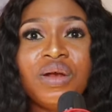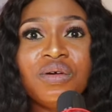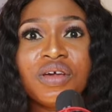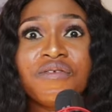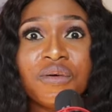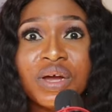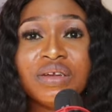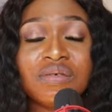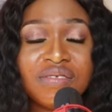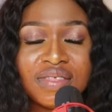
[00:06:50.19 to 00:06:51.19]
you're looking for
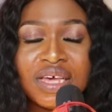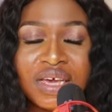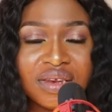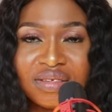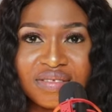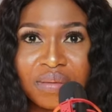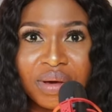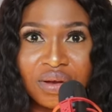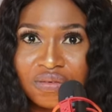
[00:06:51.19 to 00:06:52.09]
where to stay in December,